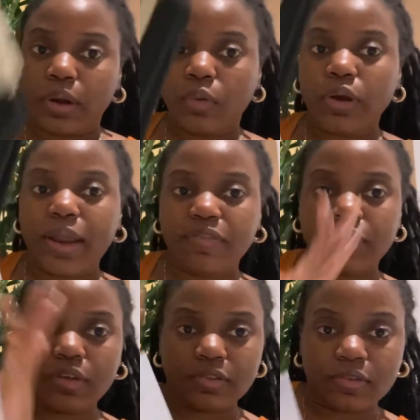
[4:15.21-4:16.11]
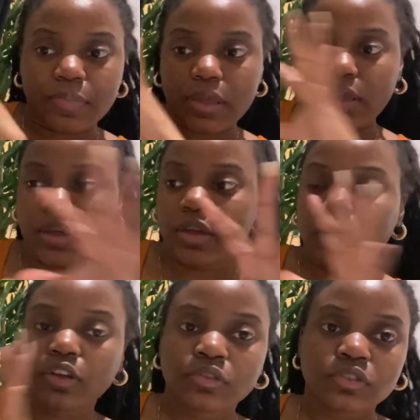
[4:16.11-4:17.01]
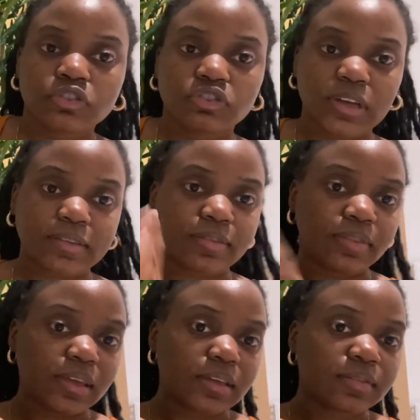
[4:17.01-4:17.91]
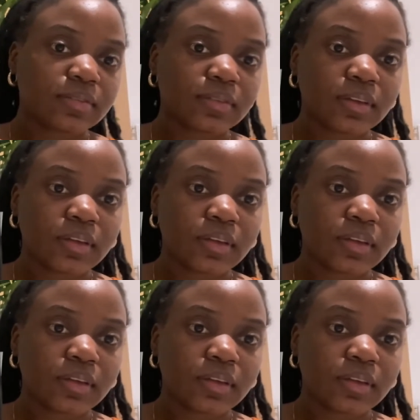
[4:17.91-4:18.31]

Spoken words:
I want everything to be just this.